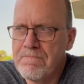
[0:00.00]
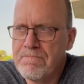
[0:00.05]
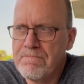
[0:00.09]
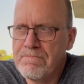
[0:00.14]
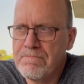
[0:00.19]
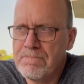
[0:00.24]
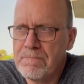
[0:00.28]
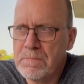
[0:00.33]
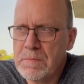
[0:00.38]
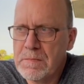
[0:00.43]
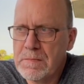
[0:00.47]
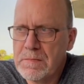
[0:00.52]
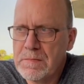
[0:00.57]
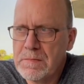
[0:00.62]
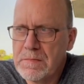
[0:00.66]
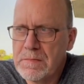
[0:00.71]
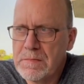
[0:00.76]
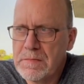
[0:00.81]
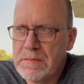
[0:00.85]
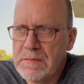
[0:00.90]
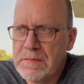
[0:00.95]

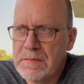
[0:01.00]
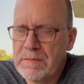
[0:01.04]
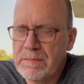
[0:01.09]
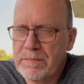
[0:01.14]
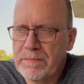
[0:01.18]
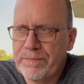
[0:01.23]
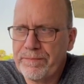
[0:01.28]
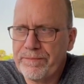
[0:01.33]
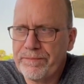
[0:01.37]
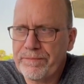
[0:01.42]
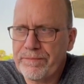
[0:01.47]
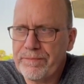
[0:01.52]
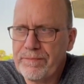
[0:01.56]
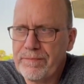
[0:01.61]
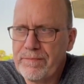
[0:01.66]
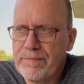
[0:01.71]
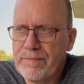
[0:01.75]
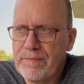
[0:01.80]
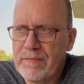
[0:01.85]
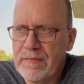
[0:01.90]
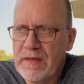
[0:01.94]

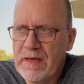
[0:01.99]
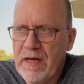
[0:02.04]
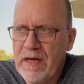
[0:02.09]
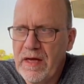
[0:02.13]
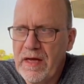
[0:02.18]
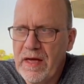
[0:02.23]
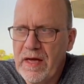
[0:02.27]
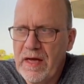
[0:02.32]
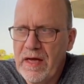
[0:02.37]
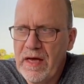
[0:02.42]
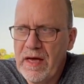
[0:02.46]
[no speech]